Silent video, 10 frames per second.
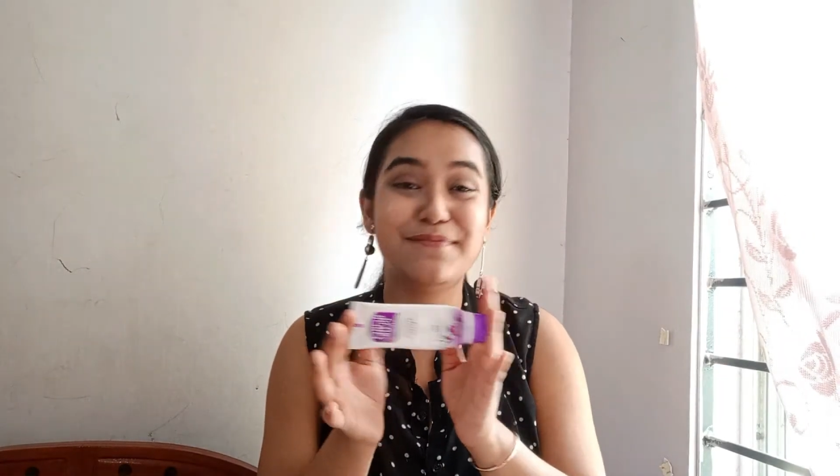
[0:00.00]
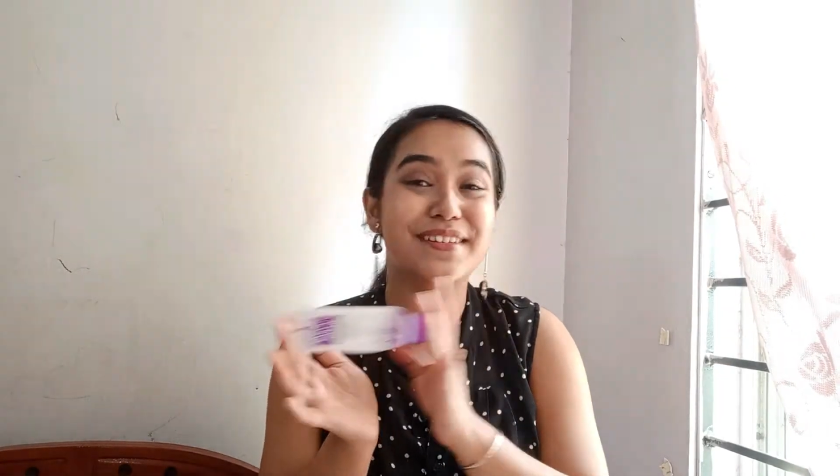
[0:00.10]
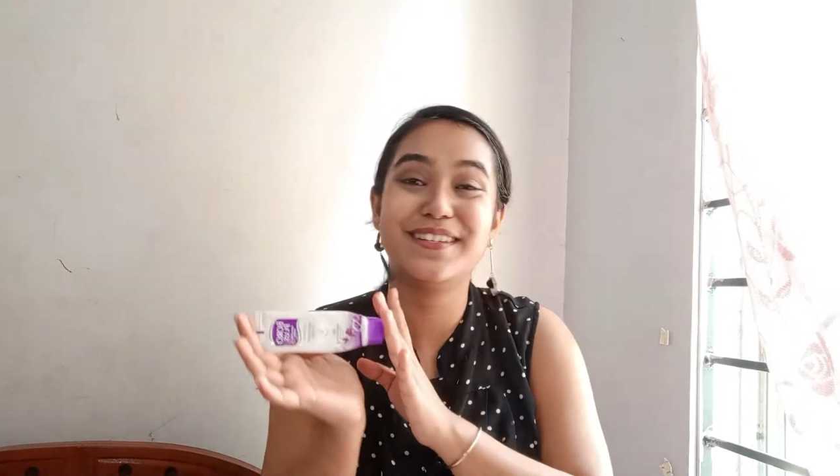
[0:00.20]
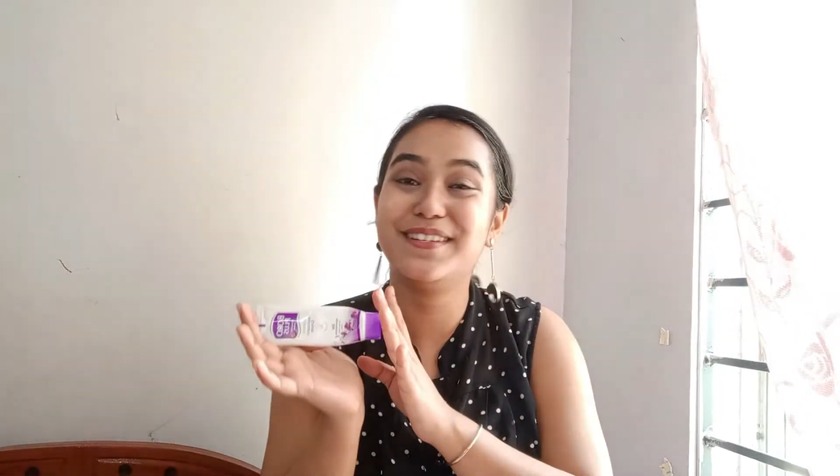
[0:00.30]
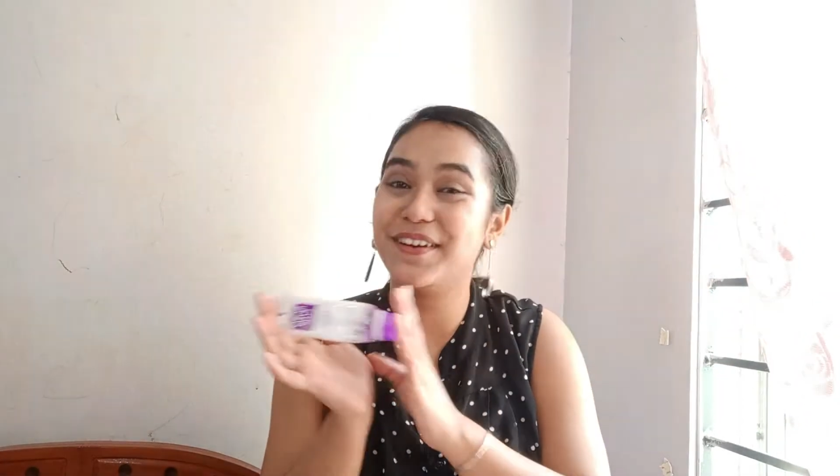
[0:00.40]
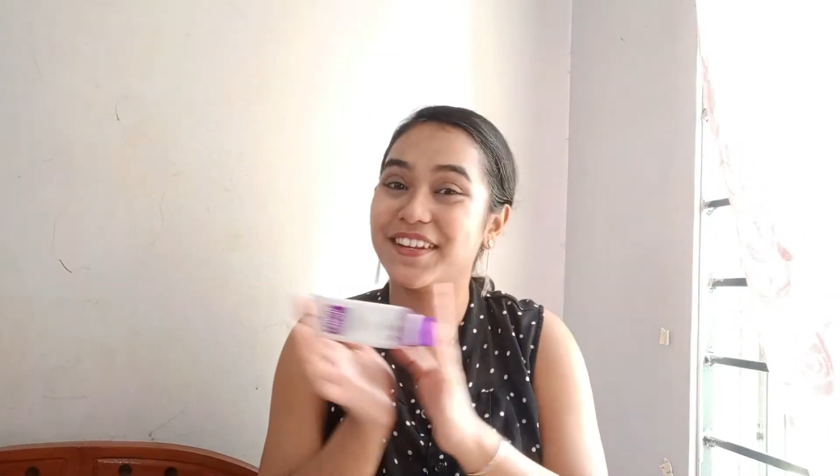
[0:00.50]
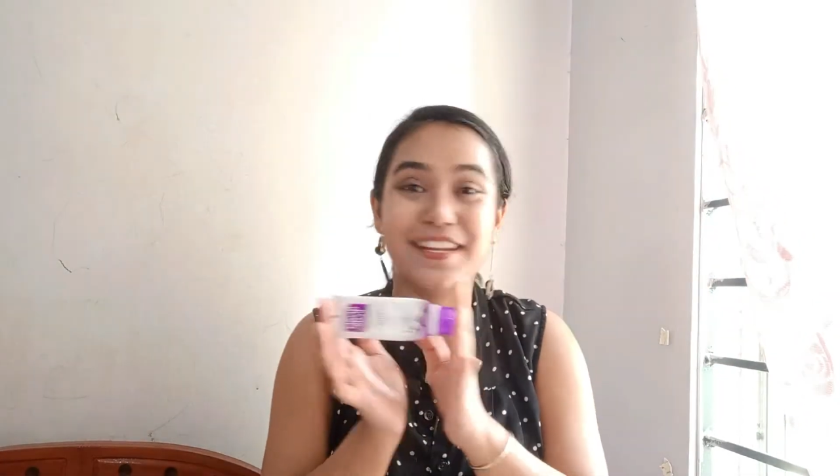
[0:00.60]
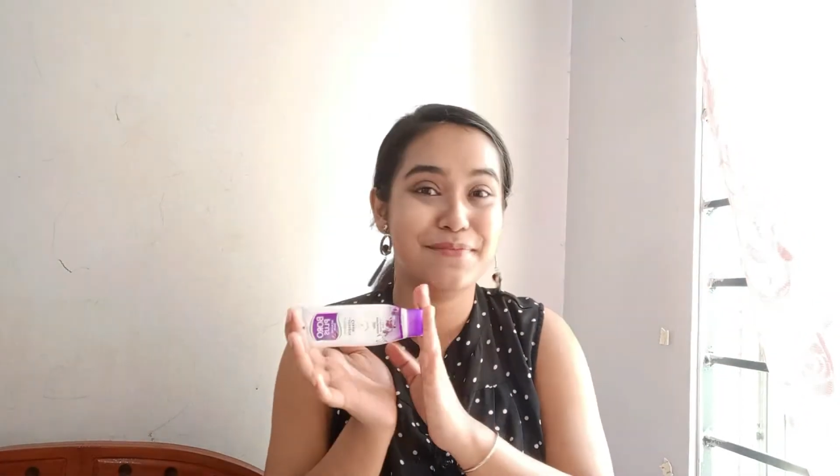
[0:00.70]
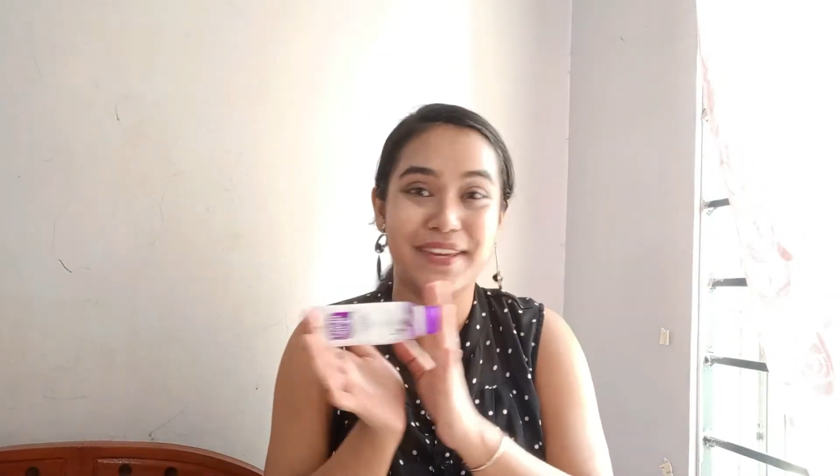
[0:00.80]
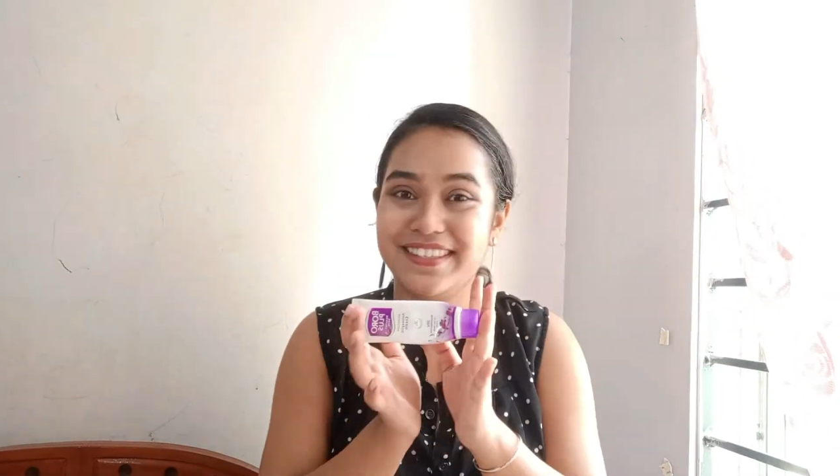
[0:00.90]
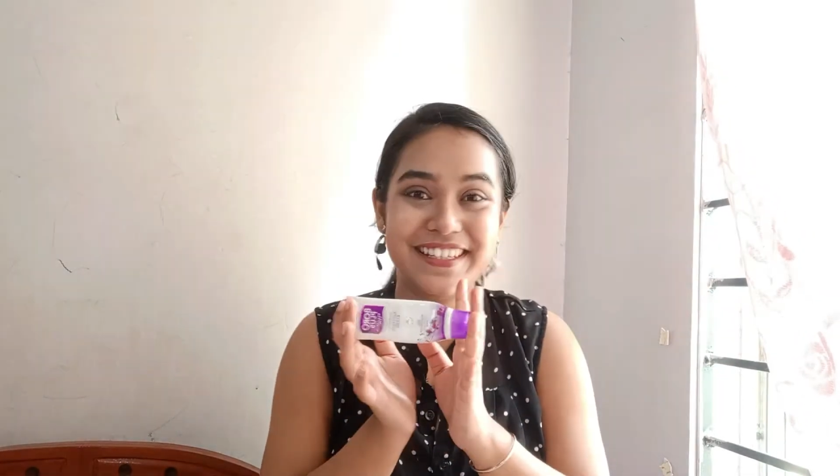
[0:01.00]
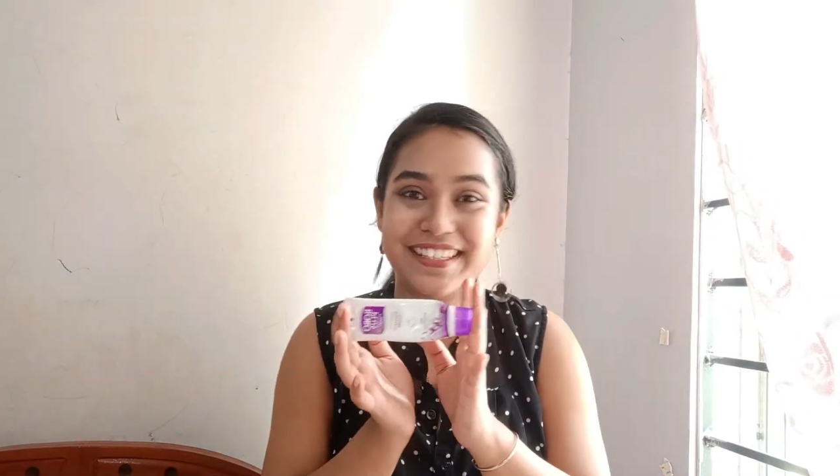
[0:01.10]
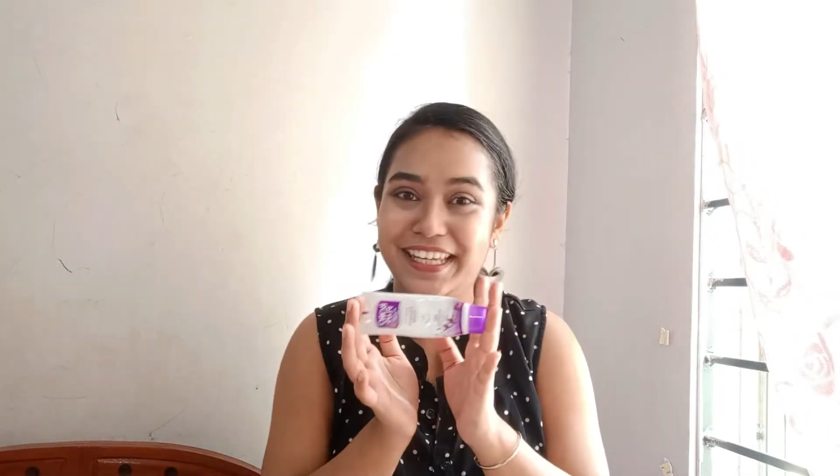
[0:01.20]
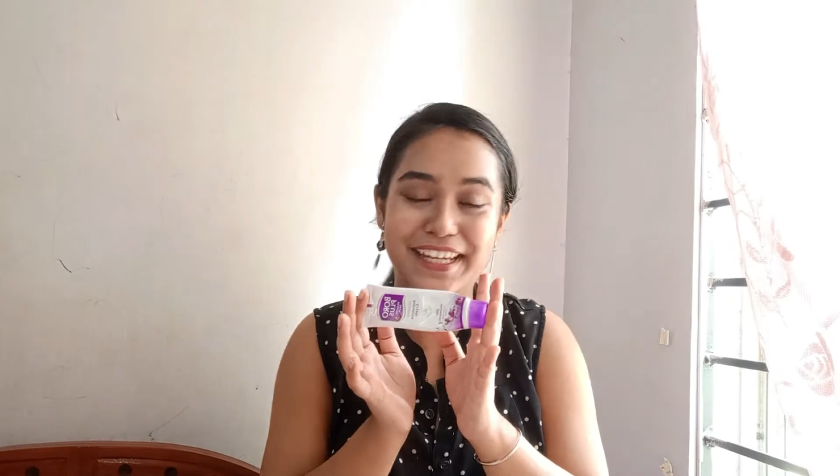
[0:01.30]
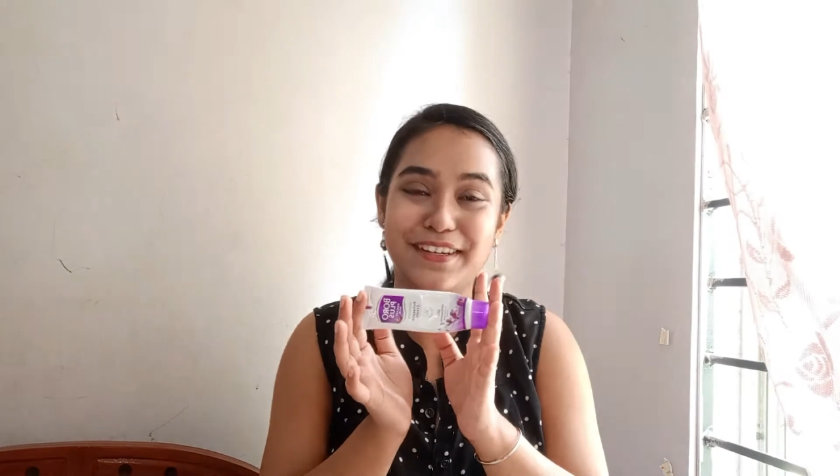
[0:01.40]
but not an amazing
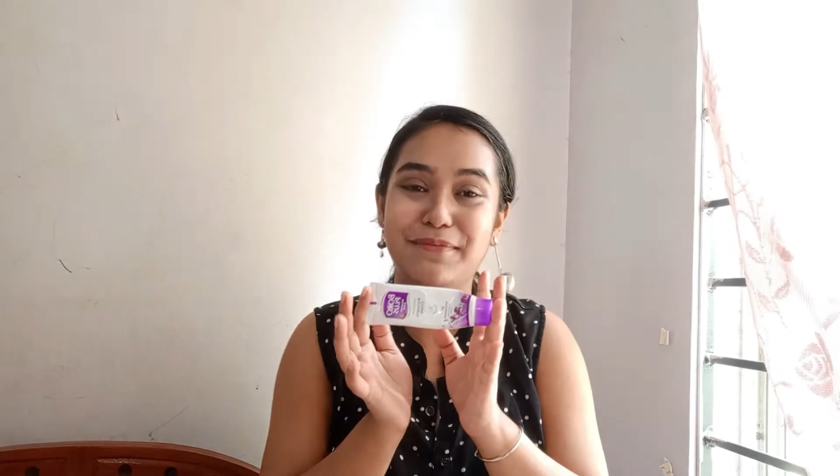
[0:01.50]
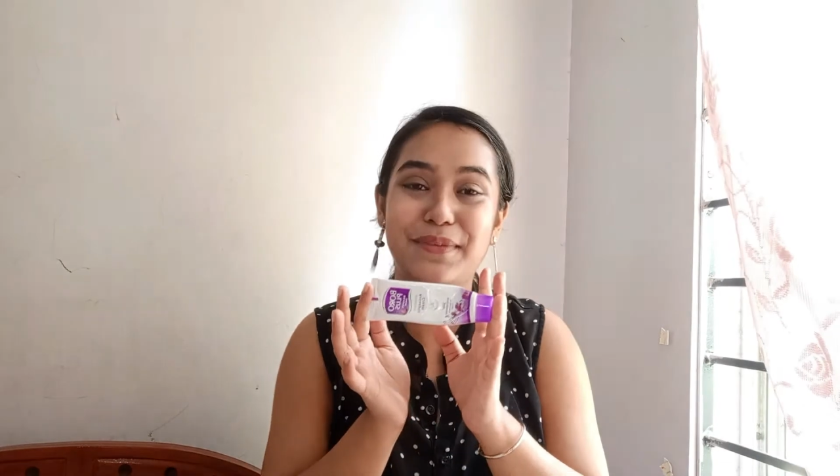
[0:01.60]
day cream,